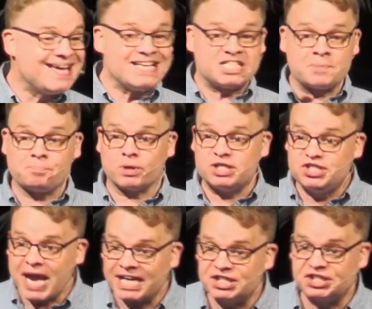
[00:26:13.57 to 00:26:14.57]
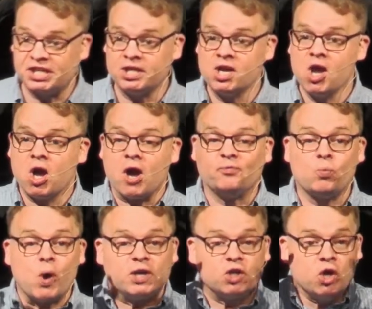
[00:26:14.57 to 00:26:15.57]
is a projection of
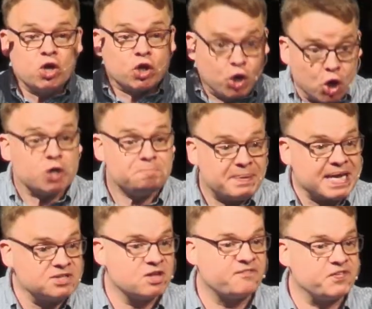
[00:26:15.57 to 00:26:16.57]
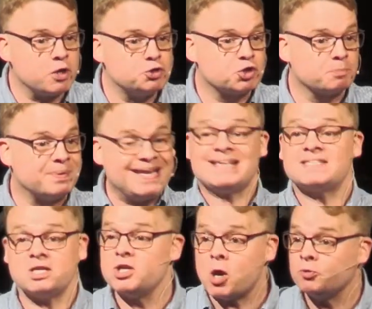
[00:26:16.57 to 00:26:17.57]
what could be in the future but
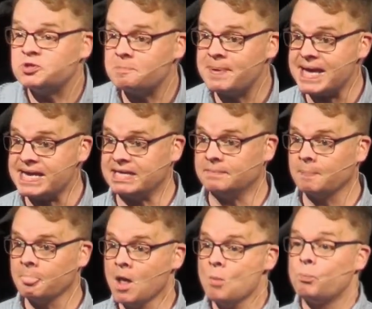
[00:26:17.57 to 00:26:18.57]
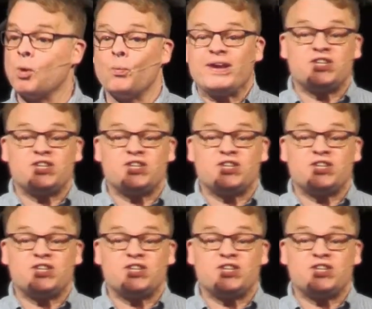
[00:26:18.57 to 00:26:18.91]
isn't known to be. What we